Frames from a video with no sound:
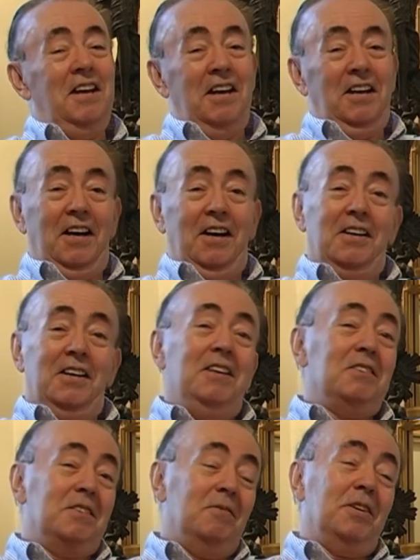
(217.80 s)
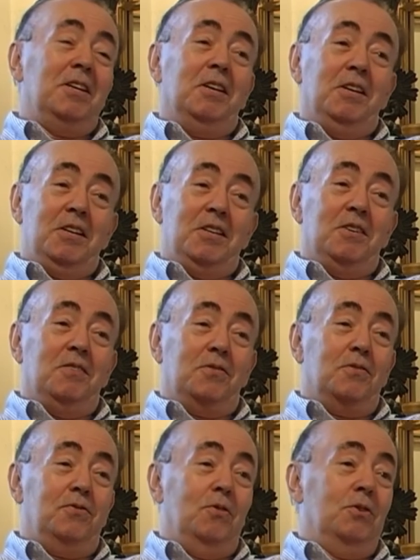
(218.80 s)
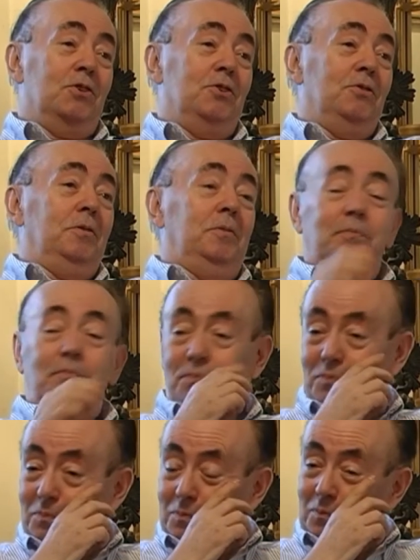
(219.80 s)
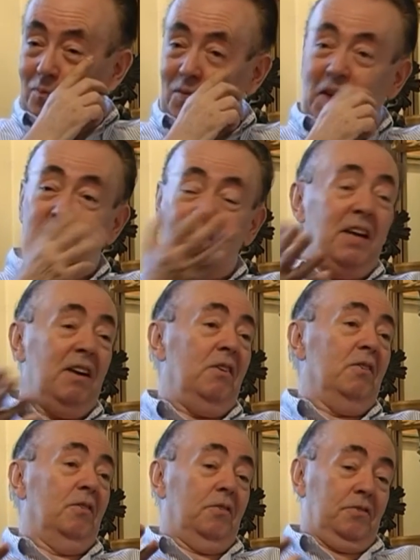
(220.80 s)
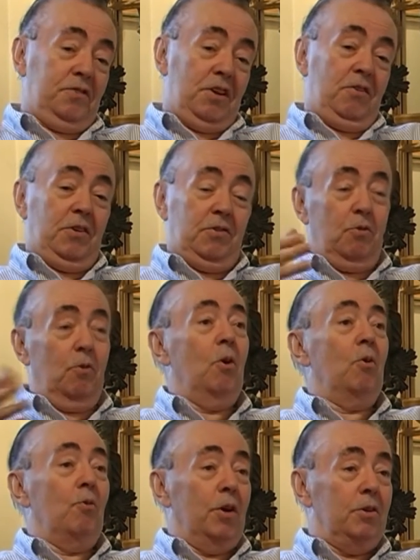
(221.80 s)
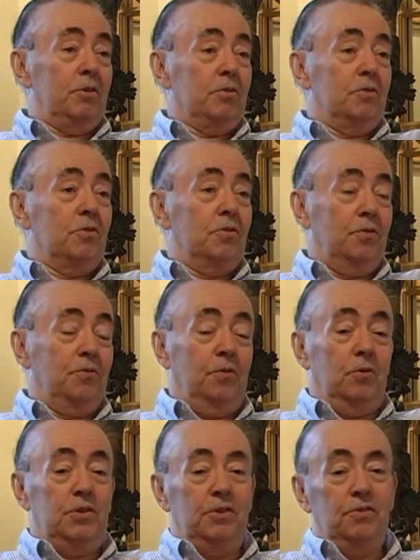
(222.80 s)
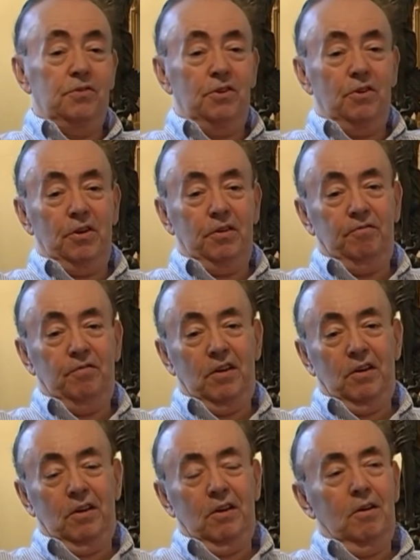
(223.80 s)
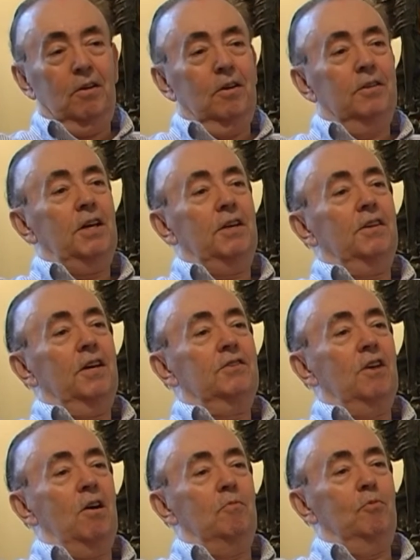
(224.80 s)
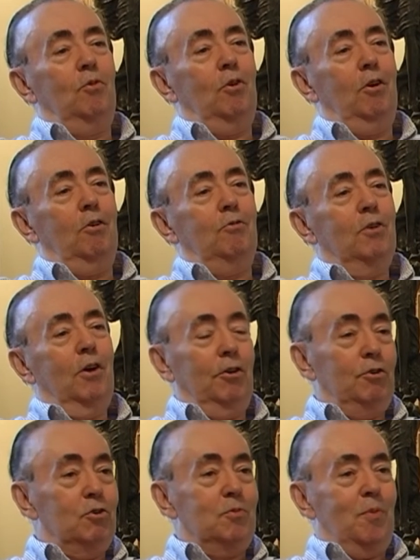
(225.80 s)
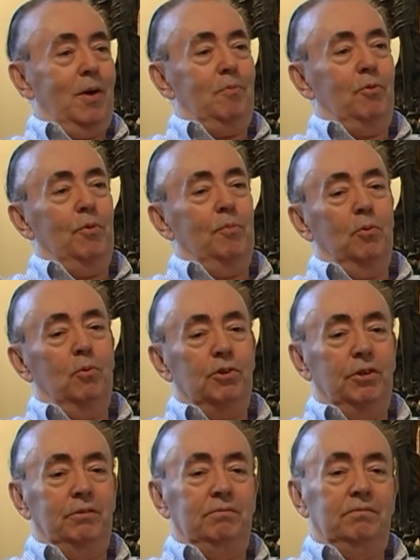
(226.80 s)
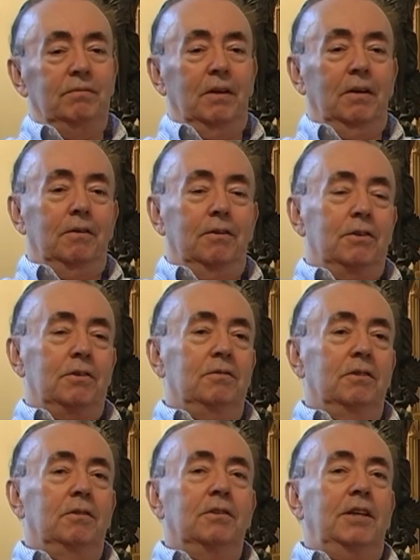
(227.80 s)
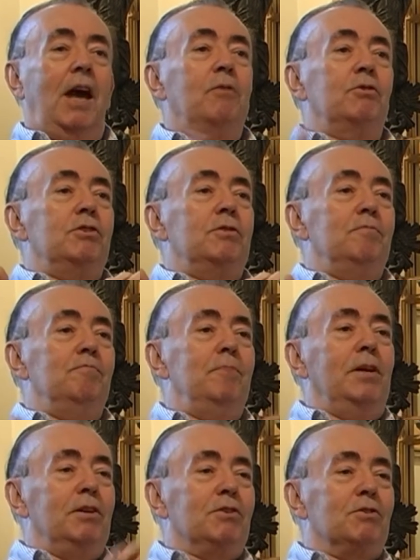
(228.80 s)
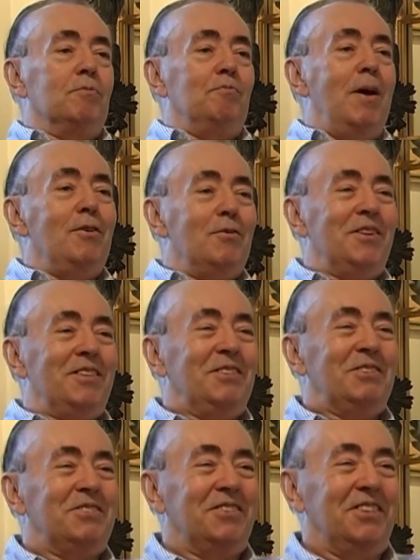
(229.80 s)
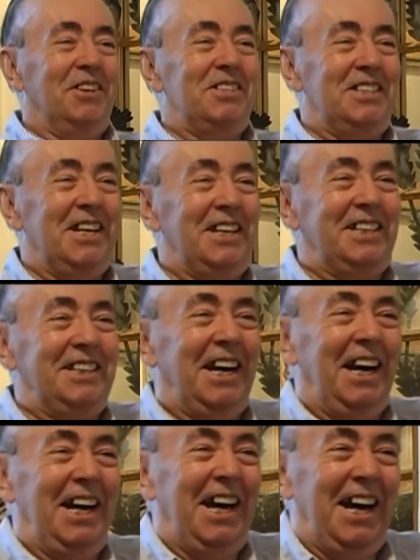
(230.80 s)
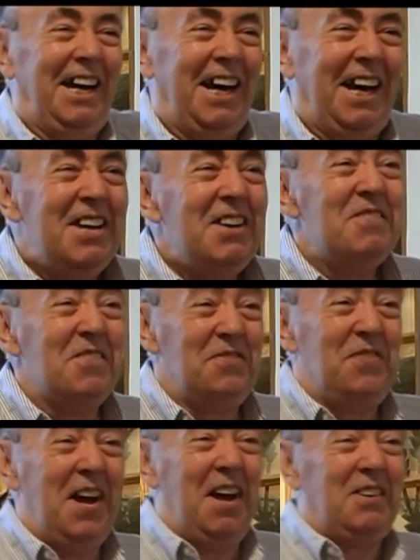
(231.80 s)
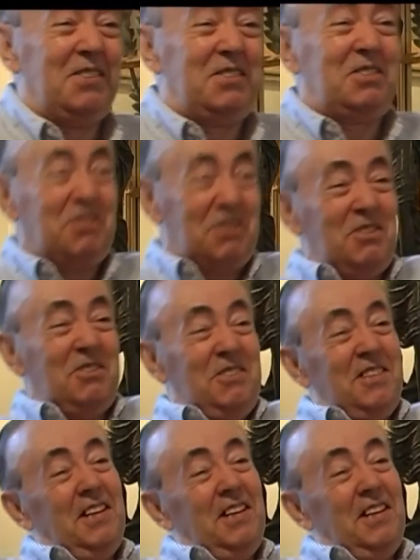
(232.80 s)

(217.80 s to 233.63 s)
hour. Here's the beginning of the Fortean theory, the Royal Road to the Fortean theory. Take the example of a newspaper reporting that countless millions of periwinkles, for God's sake, were found strewn